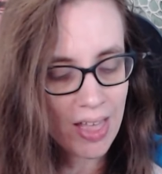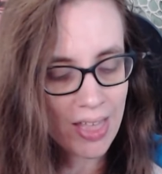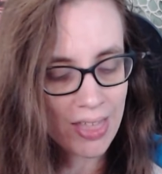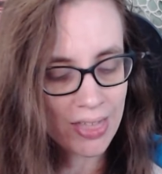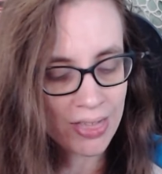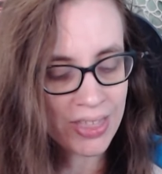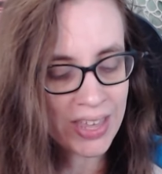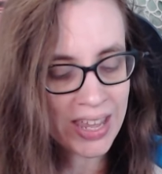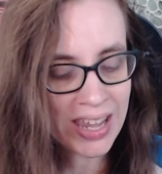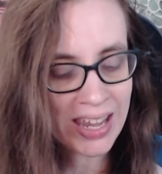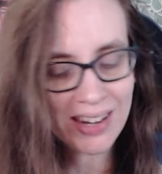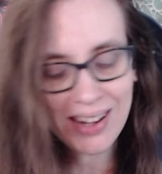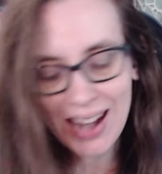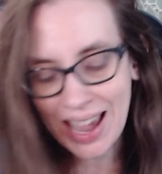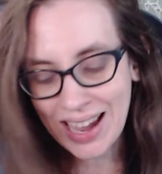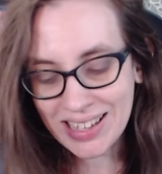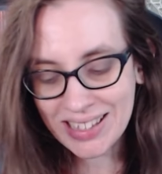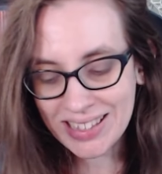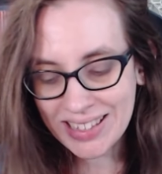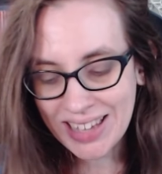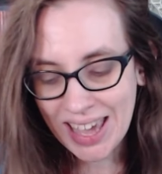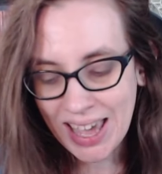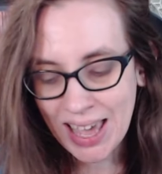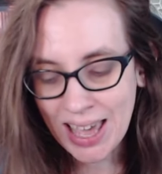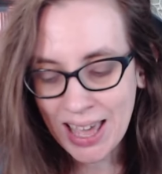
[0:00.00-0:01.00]
The
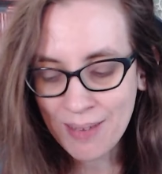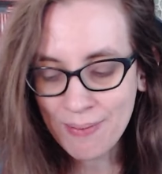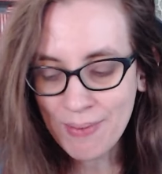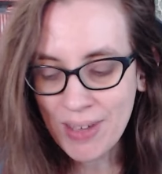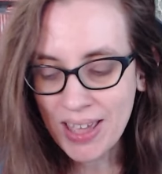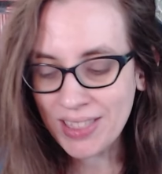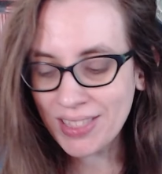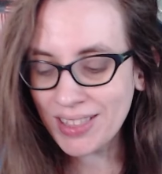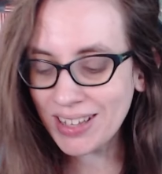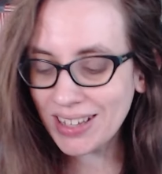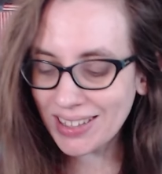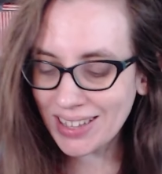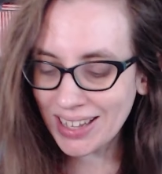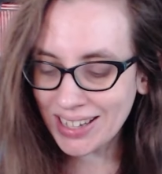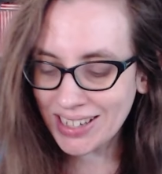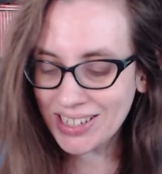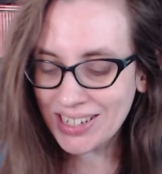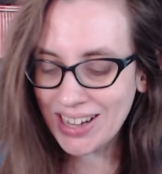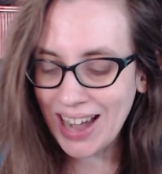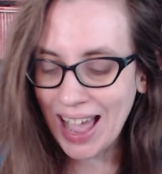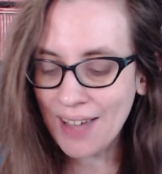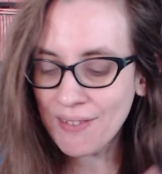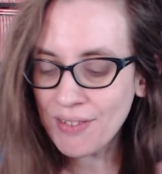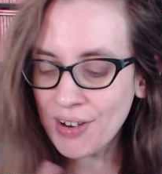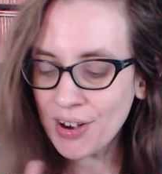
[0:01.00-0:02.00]
next game in the collection,
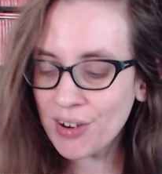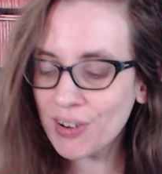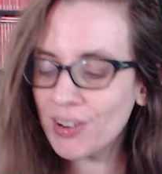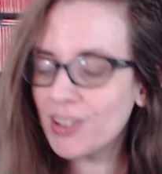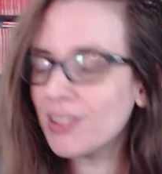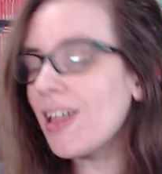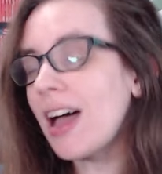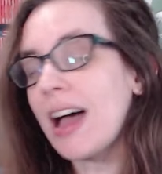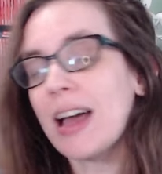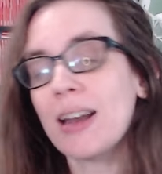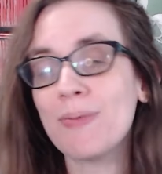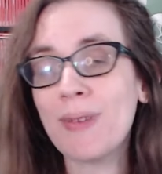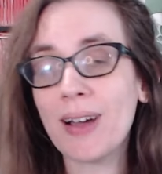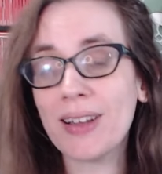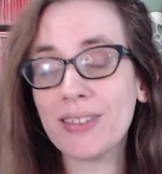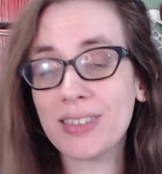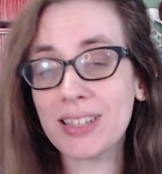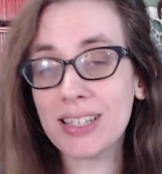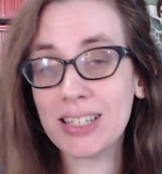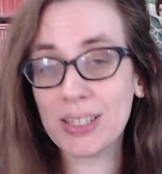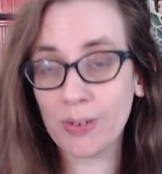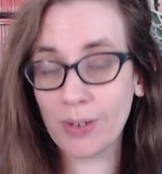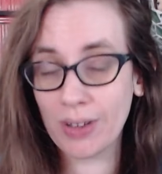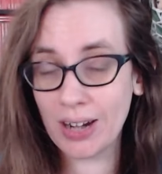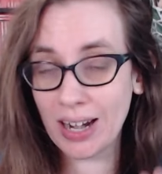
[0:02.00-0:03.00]
I've heard a lot about
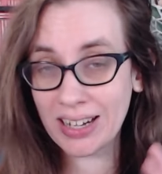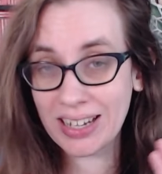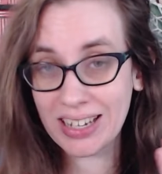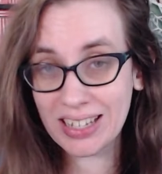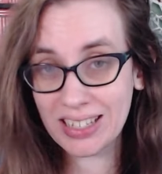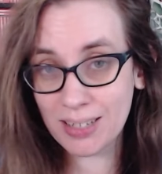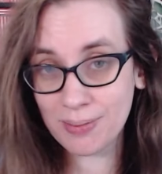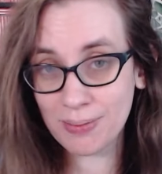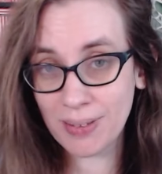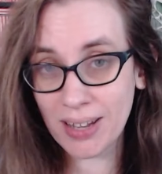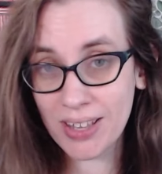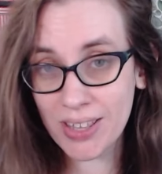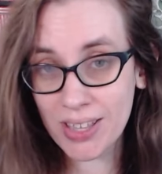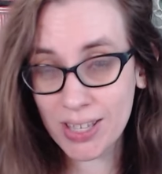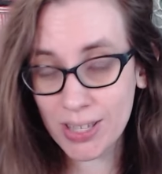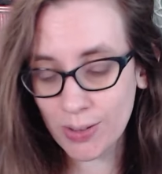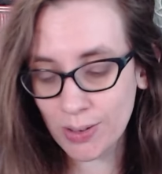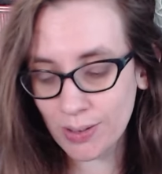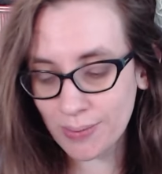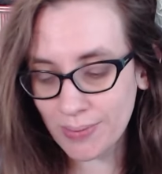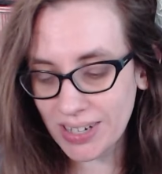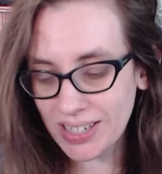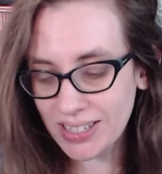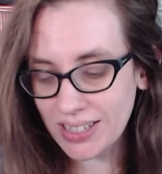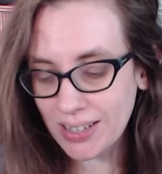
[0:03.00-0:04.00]
this one. I need to play this
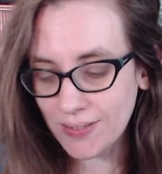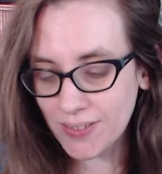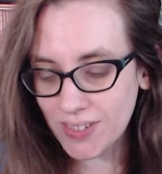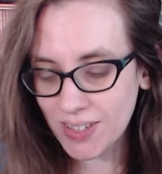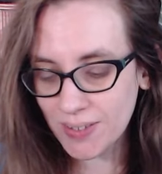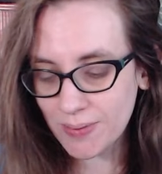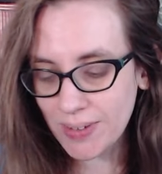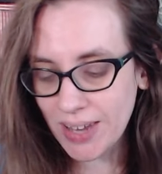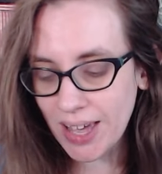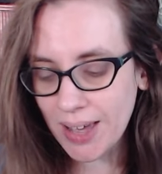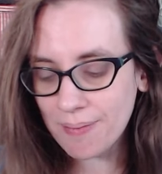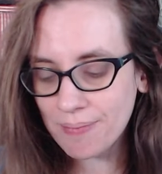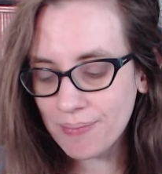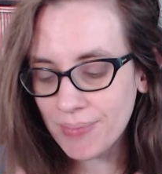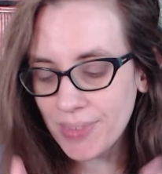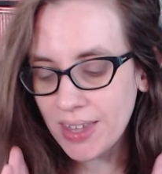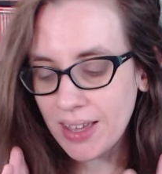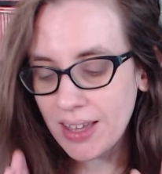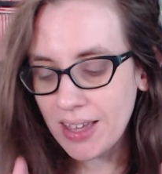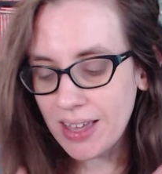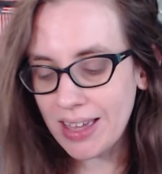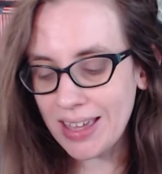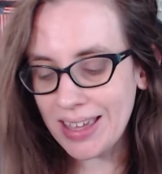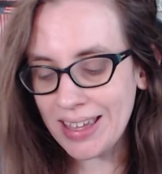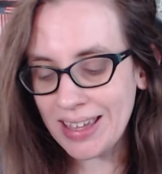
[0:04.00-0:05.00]
one myself someday,
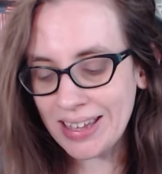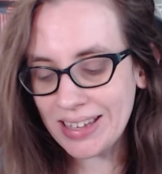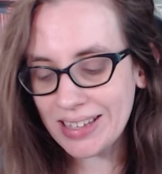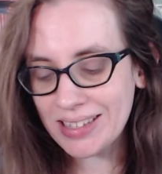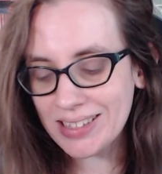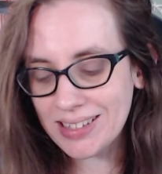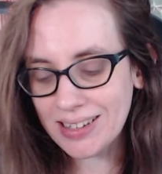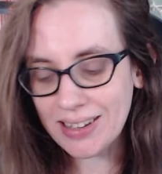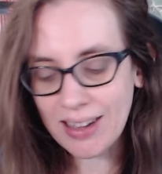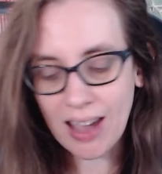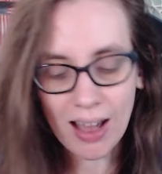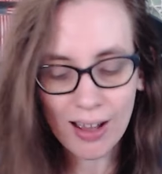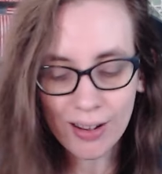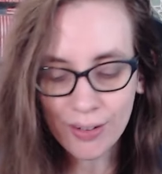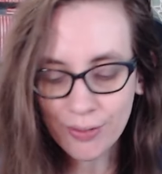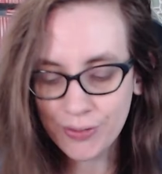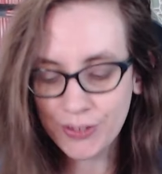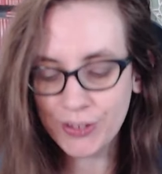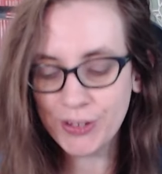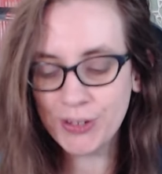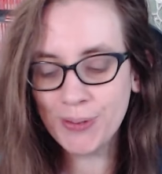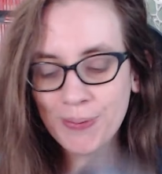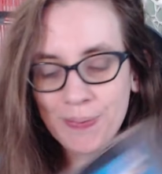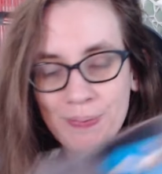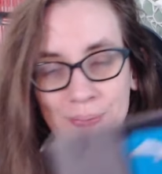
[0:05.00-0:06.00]
is Kung
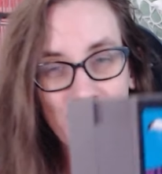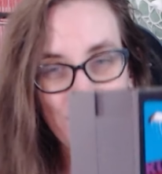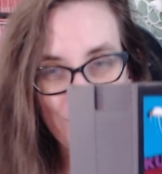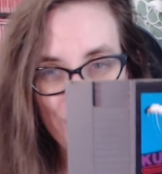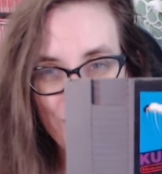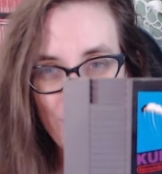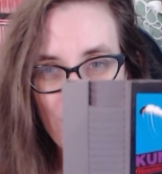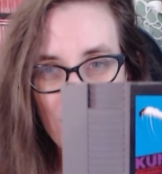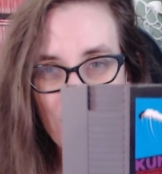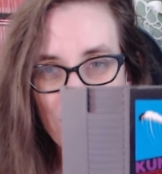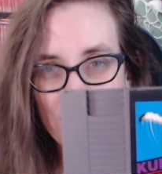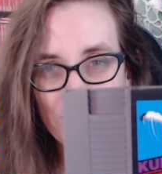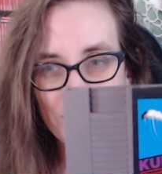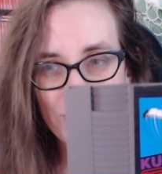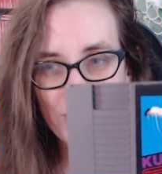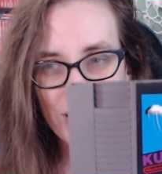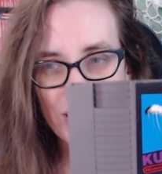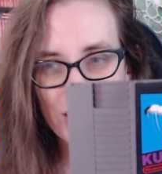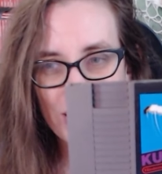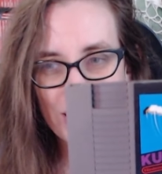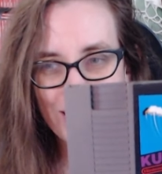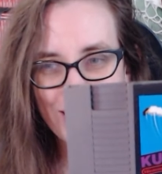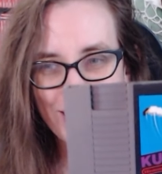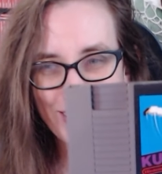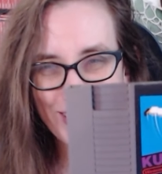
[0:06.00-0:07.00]
Fu. Very,
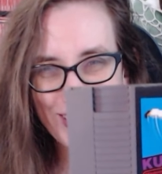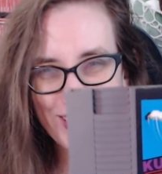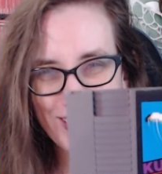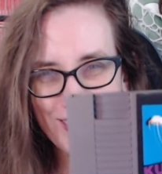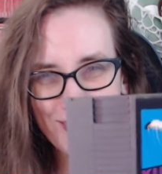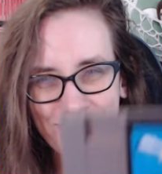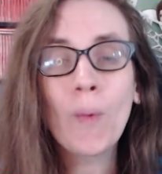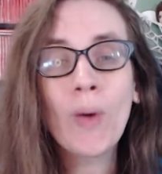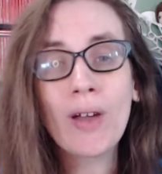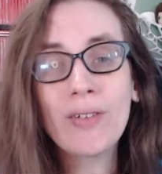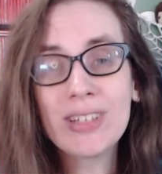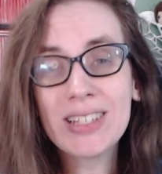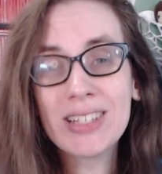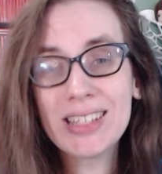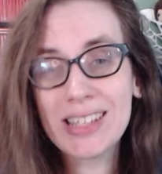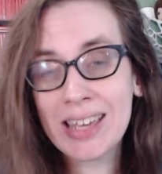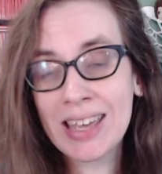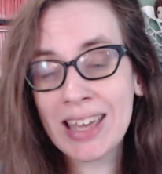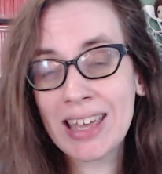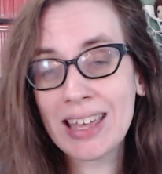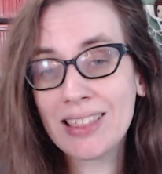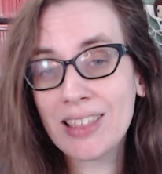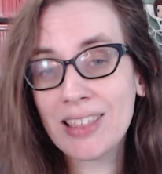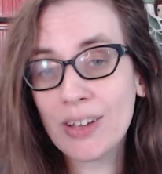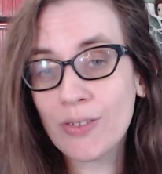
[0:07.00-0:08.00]
very cool. When I was a
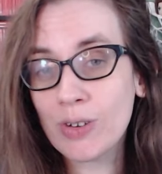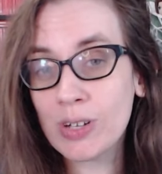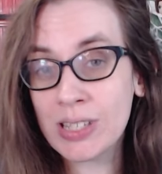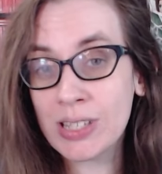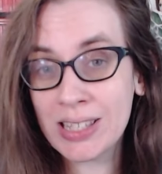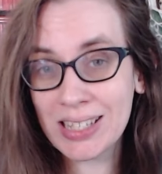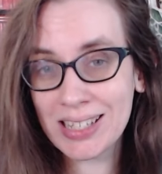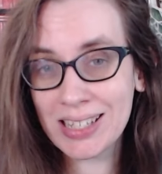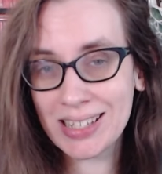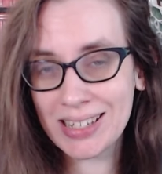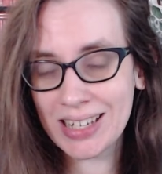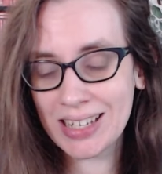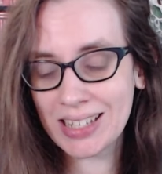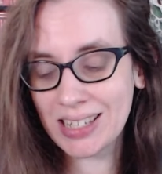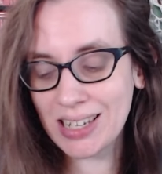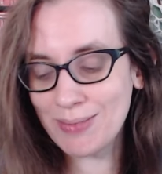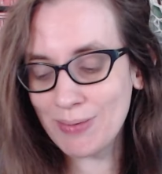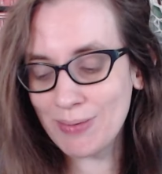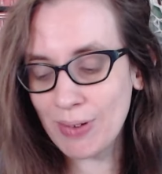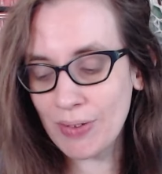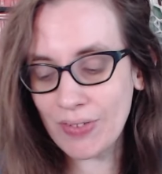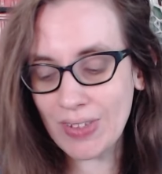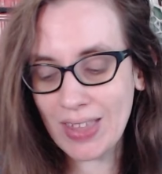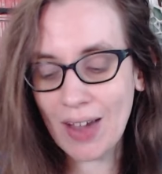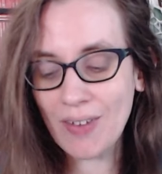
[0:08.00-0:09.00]
kid, there was this Disney
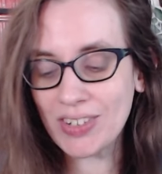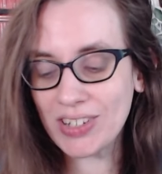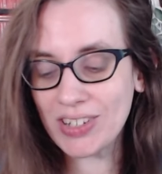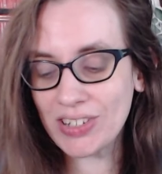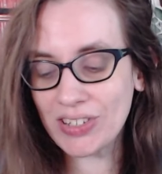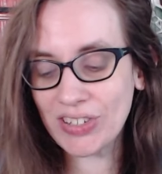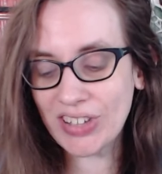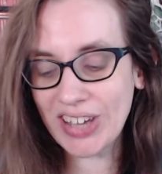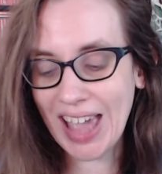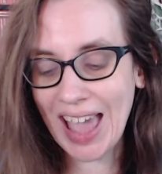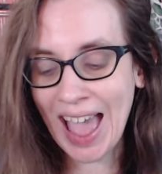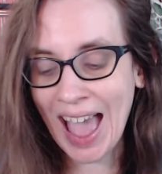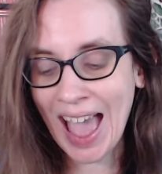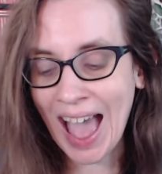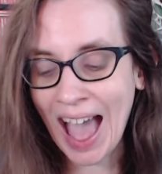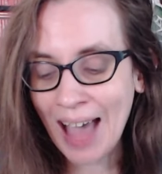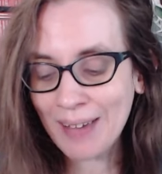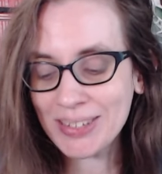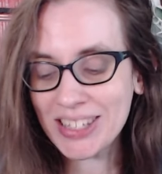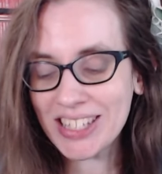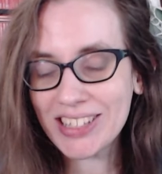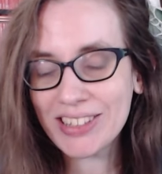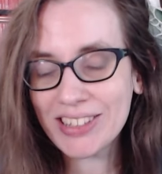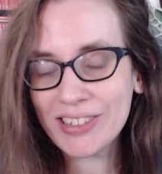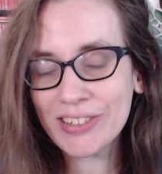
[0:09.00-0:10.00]
movie that I was just like
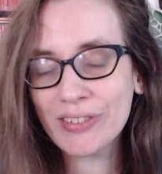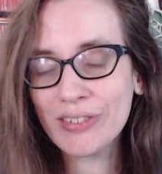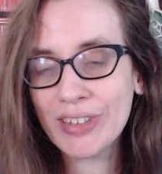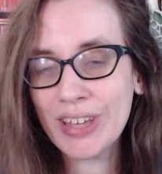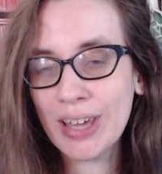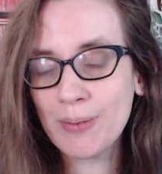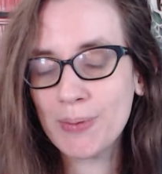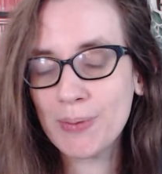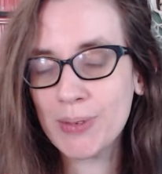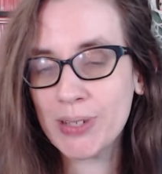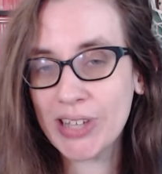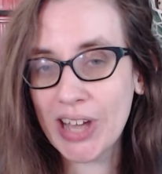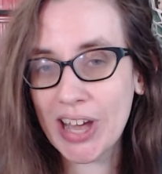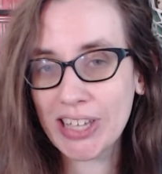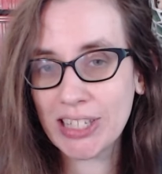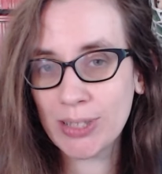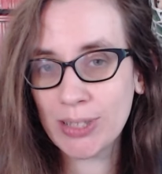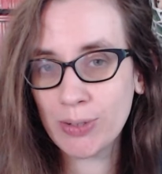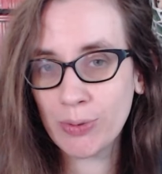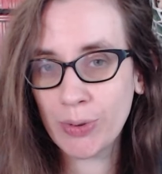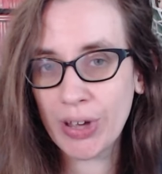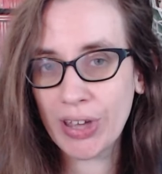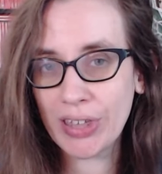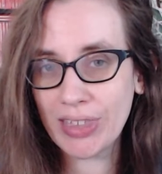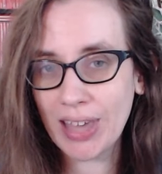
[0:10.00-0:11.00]
absolutely obsessed
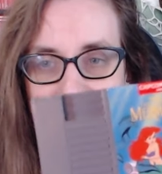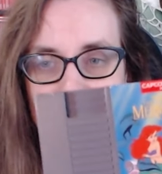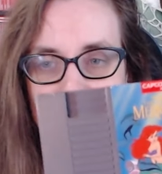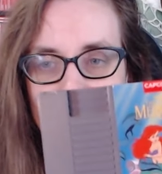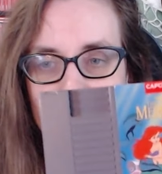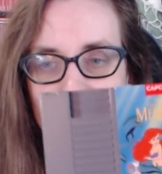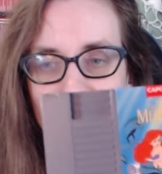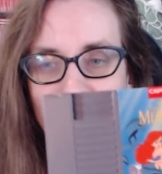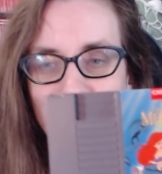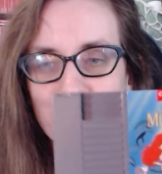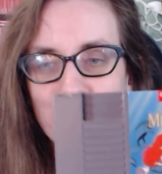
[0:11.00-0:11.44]
with. The Little